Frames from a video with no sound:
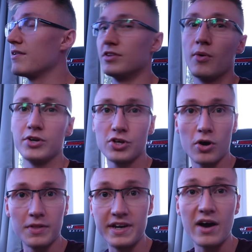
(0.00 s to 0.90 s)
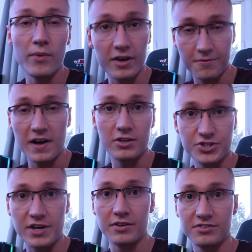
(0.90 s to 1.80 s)
even though when you go on the network file
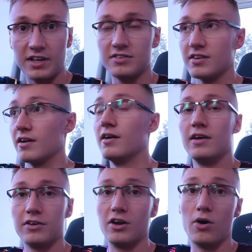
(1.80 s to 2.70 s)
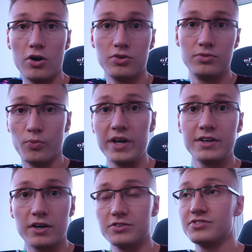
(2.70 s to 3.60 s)
sharing center, you know, on
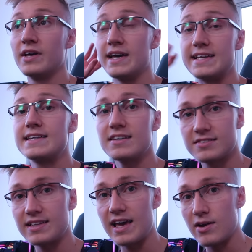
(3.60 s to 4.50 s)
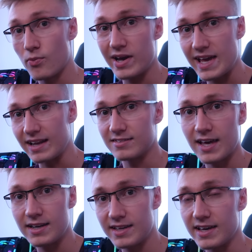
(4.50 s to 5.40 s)
Windows, it does say we're getting
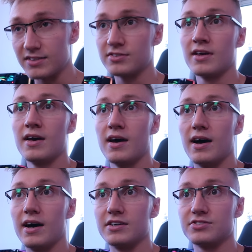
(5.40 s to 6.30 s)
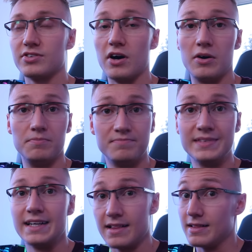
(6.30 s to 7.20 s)
10 gigs. So,
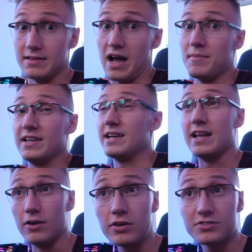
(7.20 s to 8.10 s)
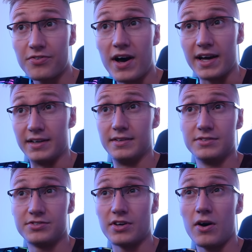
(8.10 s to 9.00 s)
I mean, it looks fine.
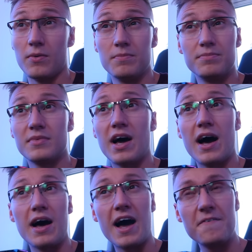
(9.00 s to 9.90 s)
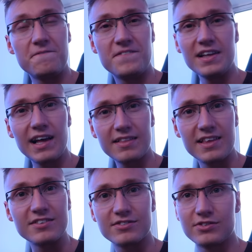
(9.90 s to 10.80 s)
So I feel like
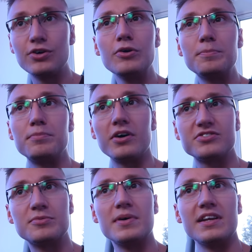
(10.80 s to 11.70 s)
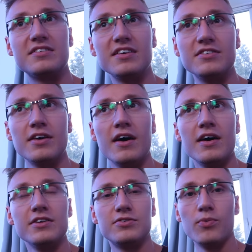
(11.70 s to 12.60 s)
there's two possibilities
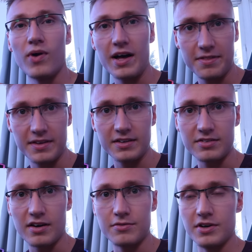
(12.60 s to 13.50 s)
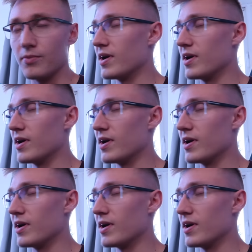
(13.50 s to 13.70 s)
to why things aren't really